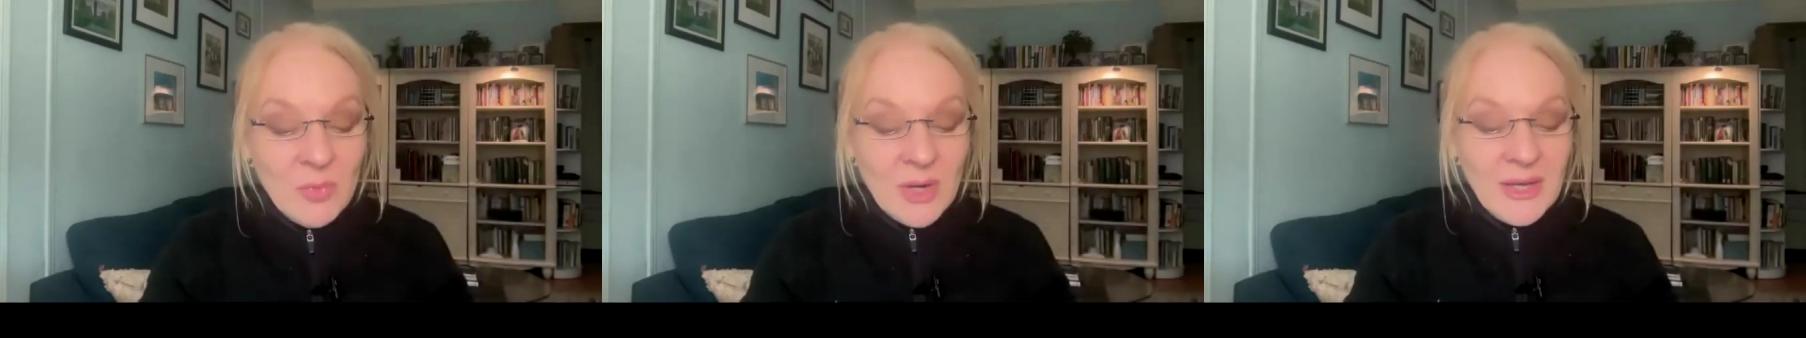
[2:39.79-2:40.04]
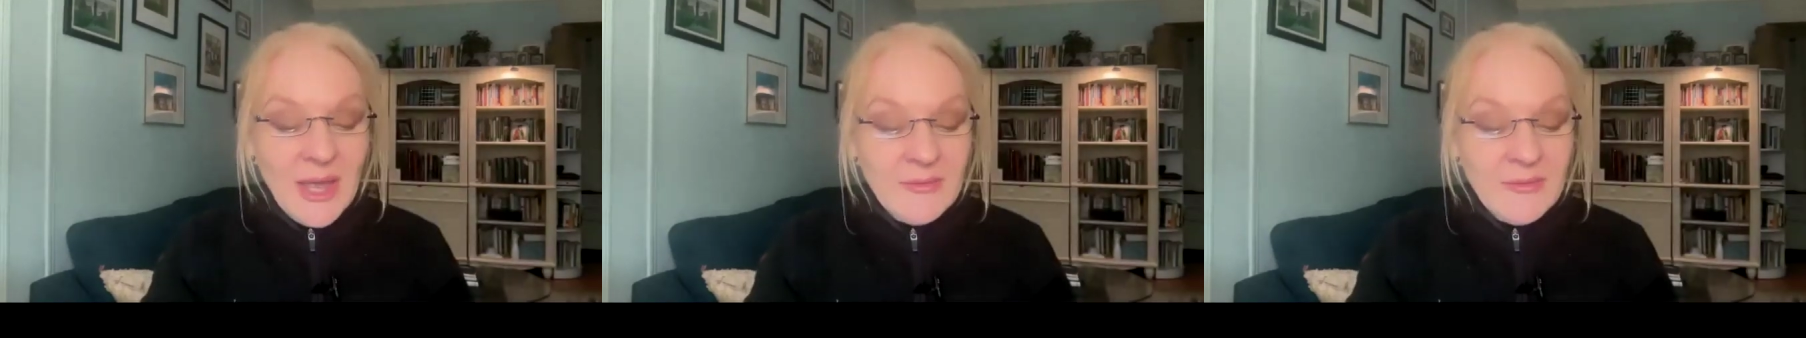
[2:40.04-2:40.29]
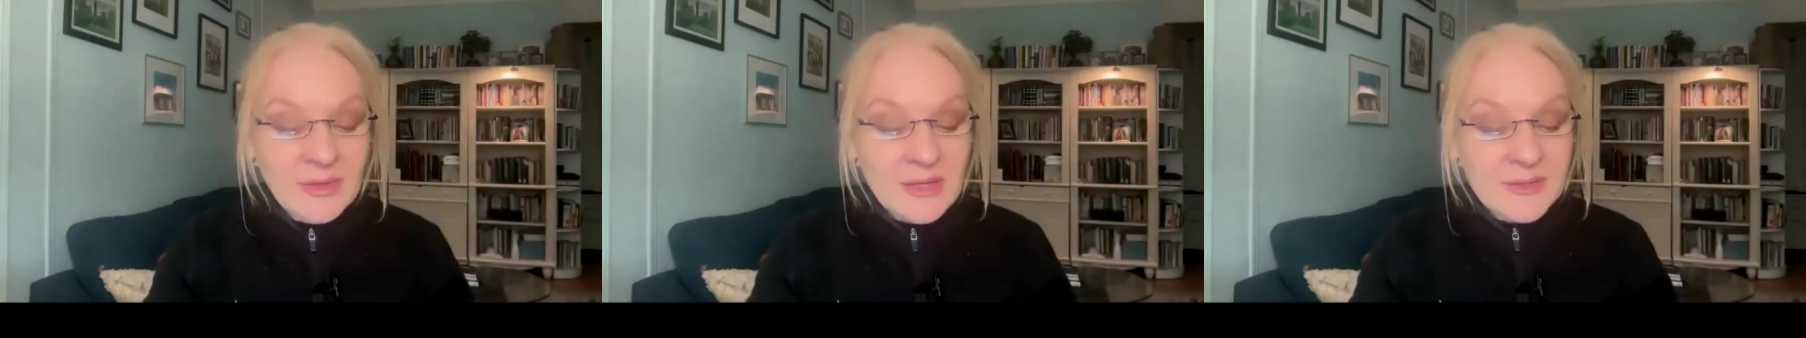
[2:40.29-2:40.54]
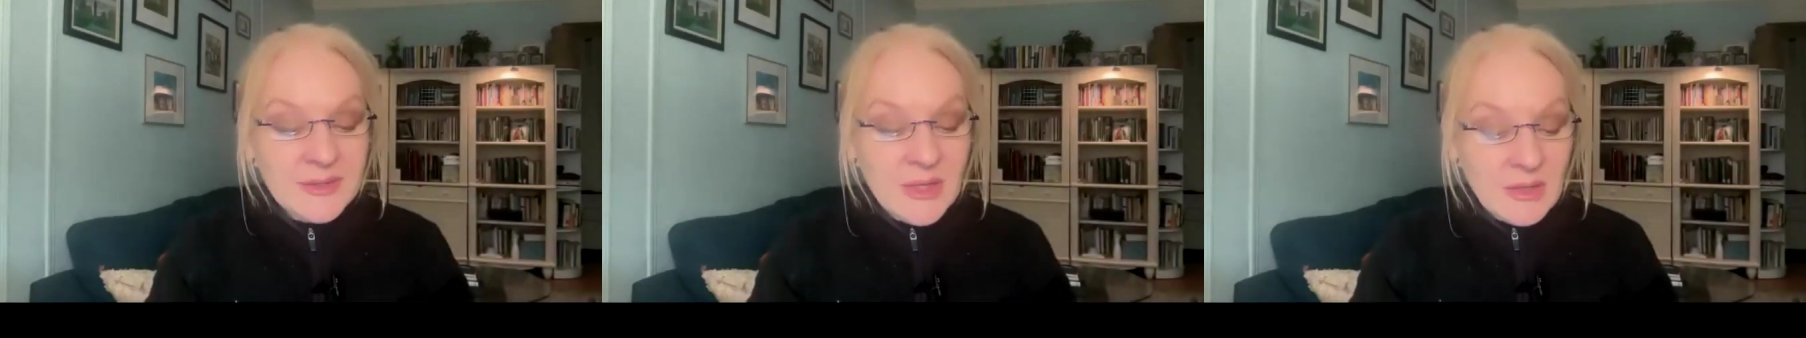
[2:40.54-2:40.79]
And what Kevin
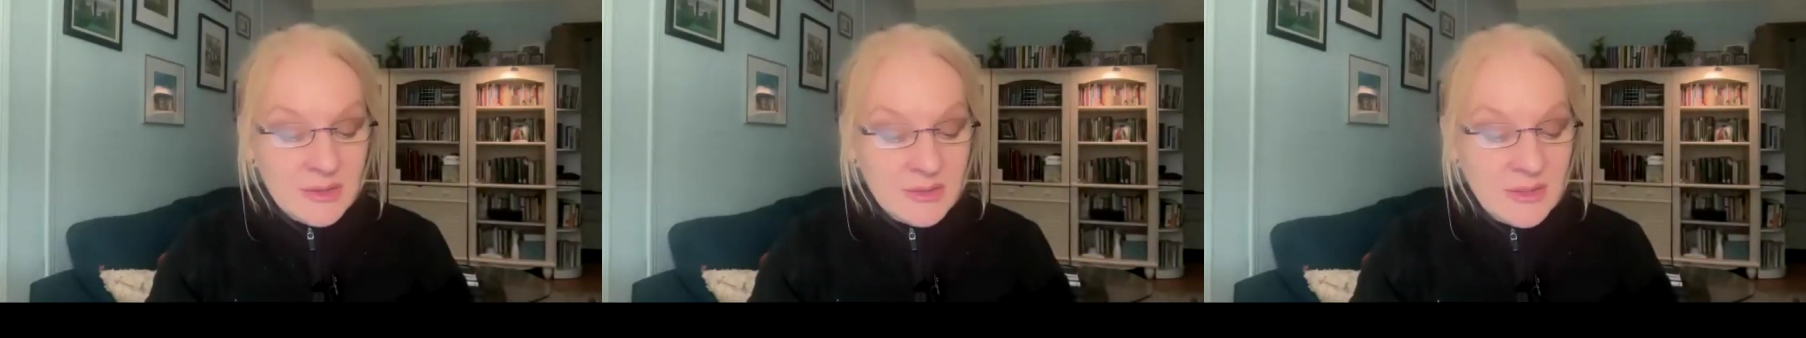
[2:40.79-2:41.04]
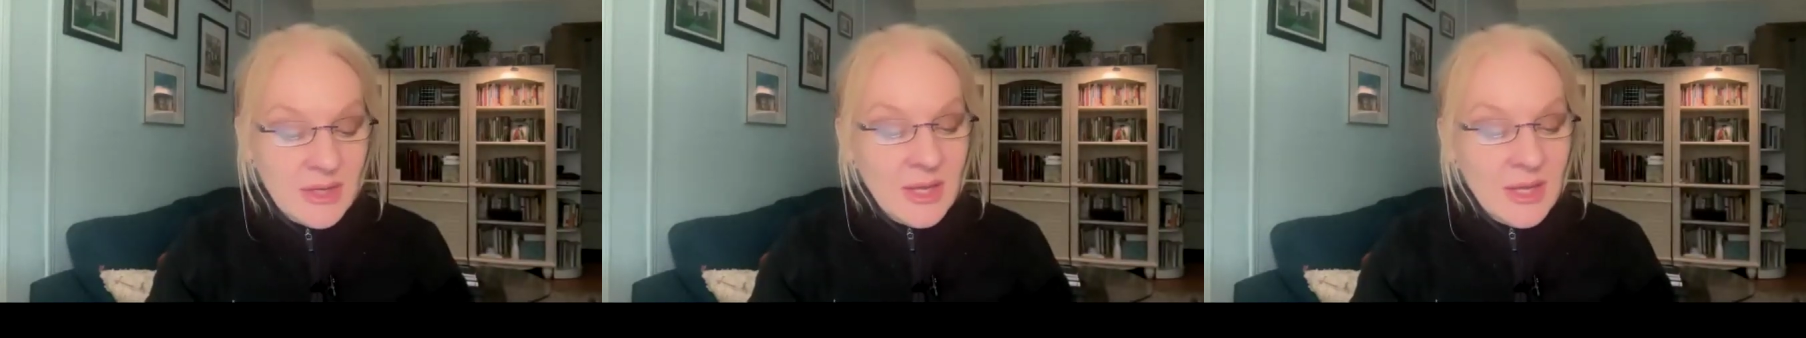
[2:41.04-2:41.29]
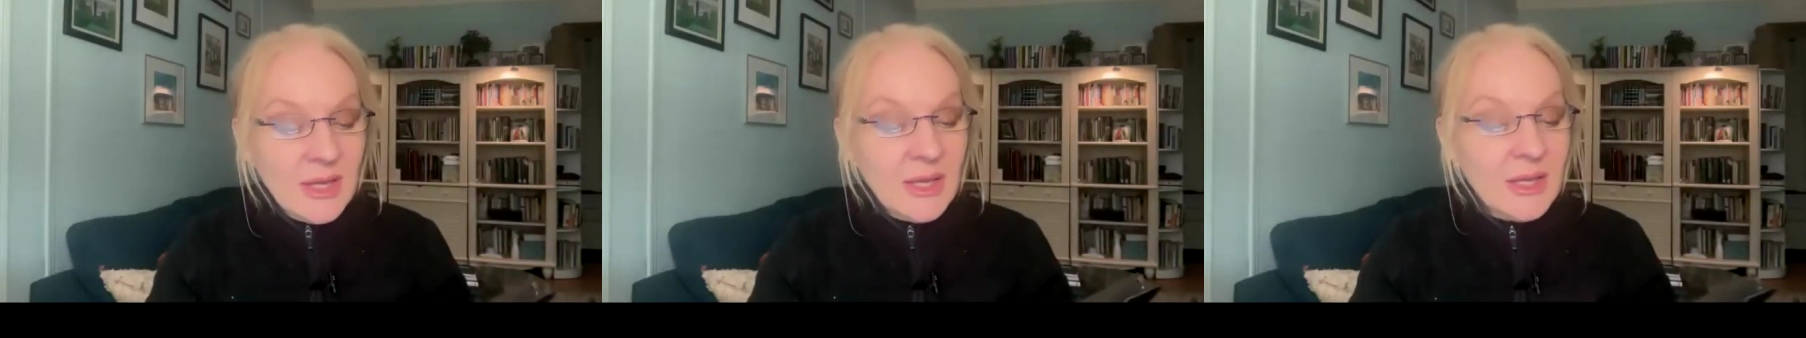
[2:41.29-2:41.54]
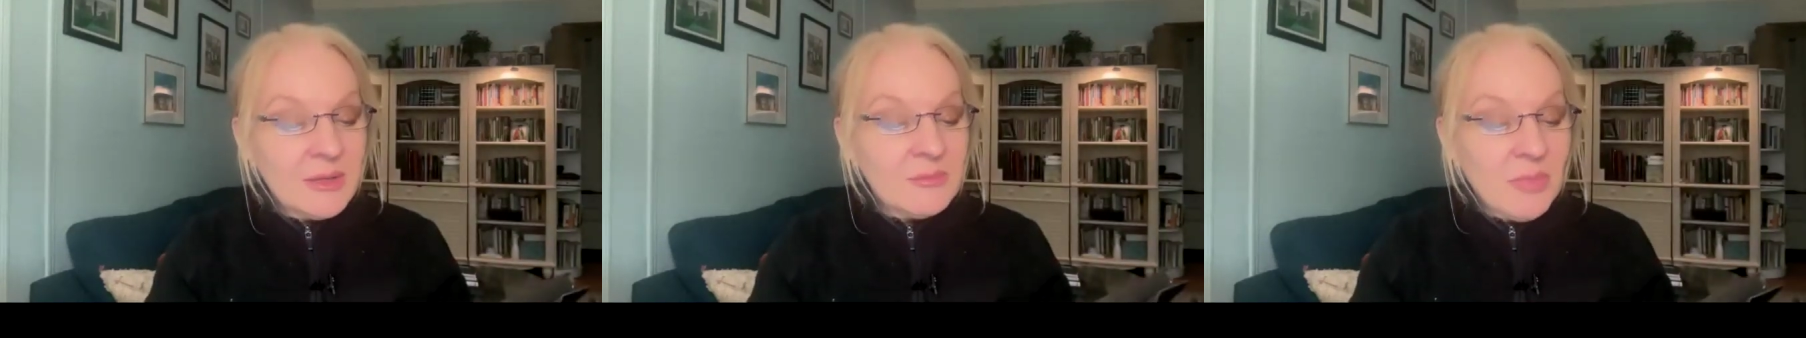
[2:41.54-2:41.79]
has done
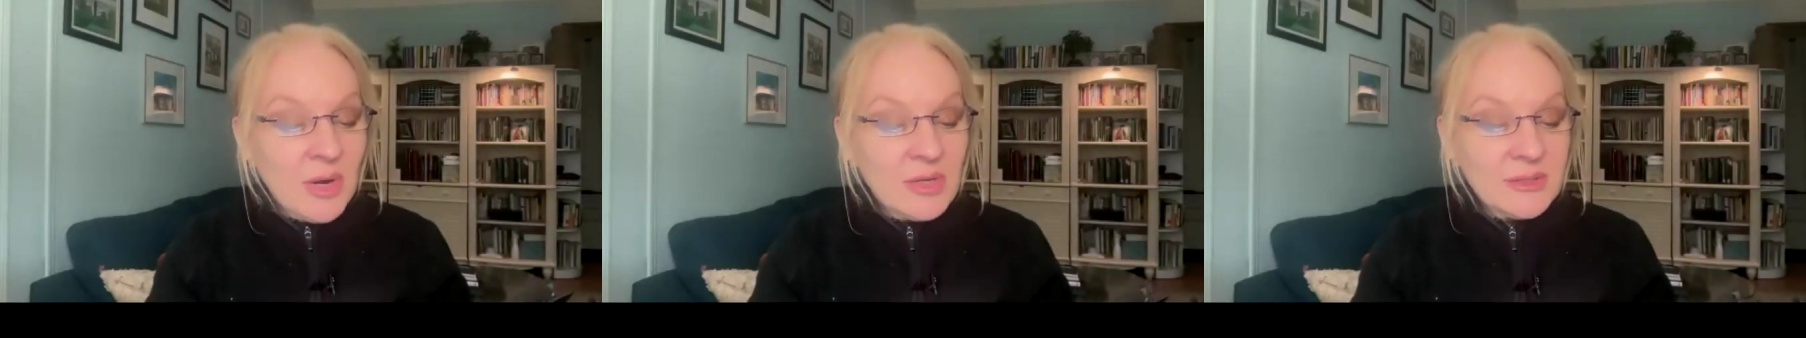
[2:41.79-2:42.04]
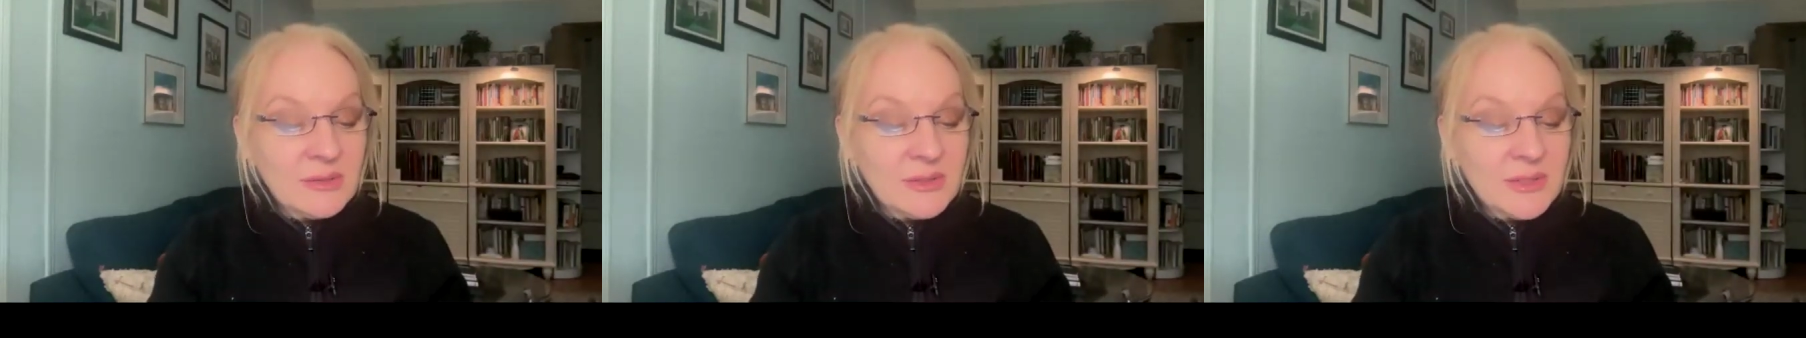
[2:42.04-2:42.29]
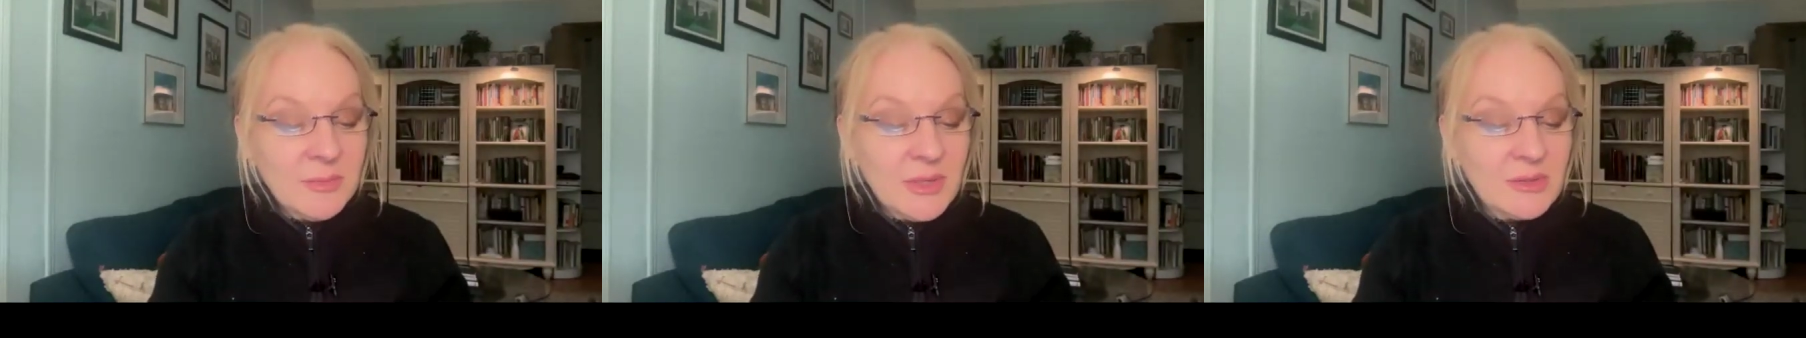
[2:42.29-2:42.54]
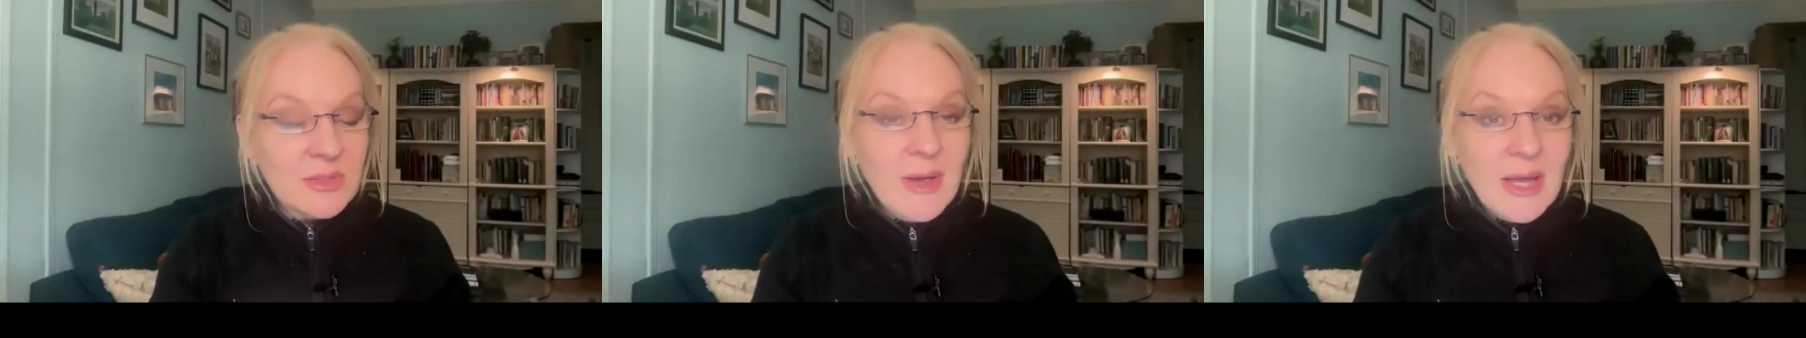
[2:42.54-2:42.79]
in personal
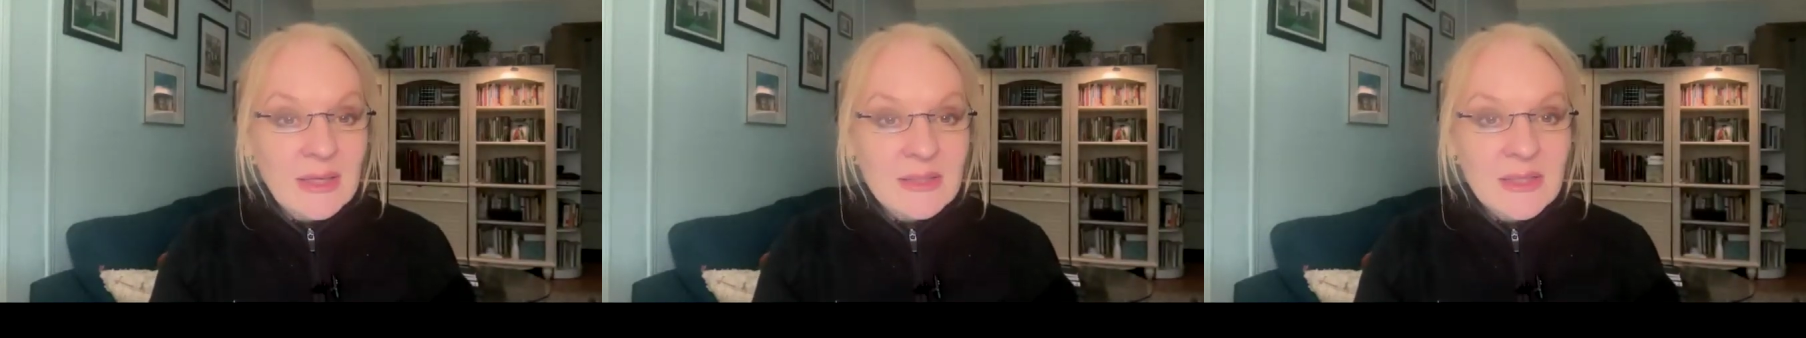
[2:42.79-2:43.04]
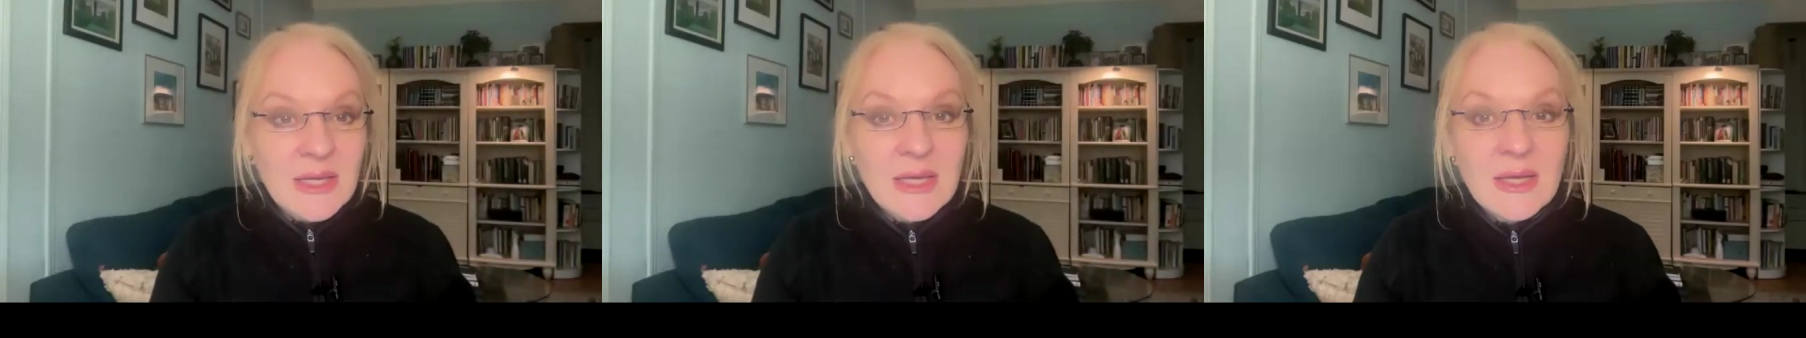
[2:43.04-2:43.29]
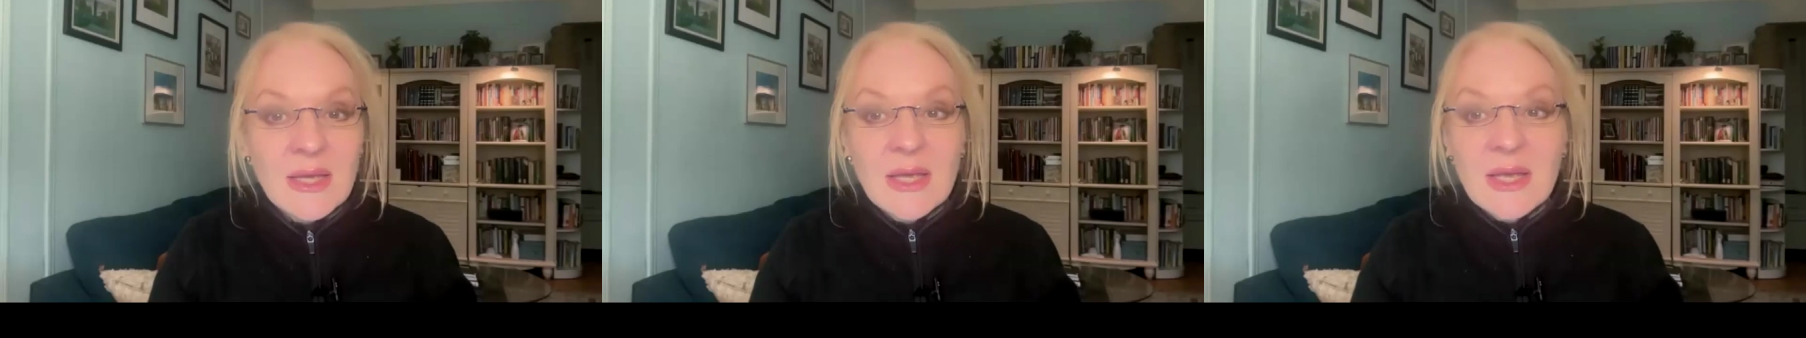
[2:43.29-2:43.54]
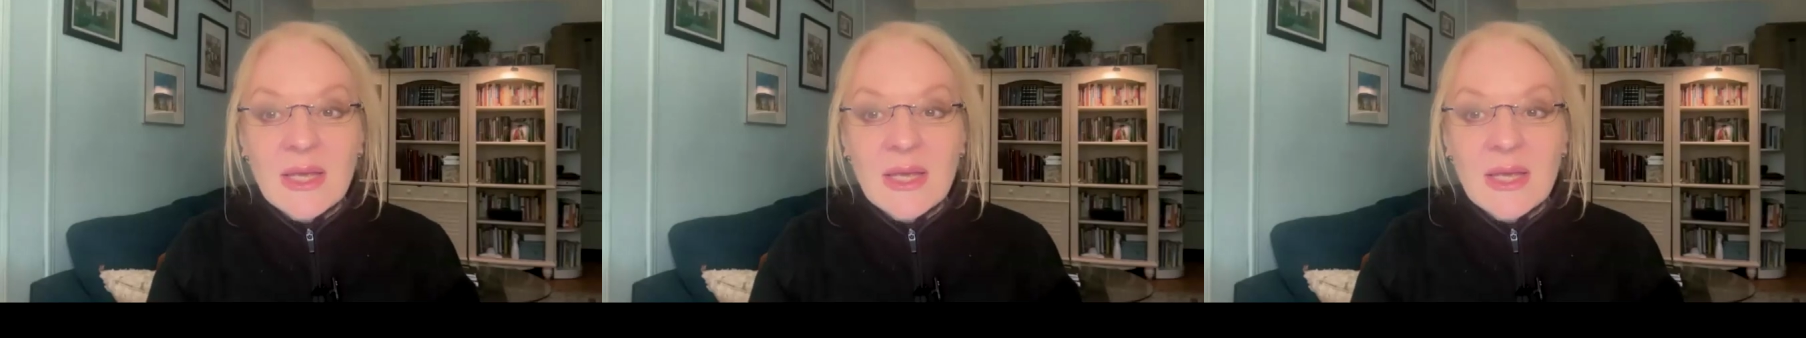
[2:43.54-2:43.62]
spirituality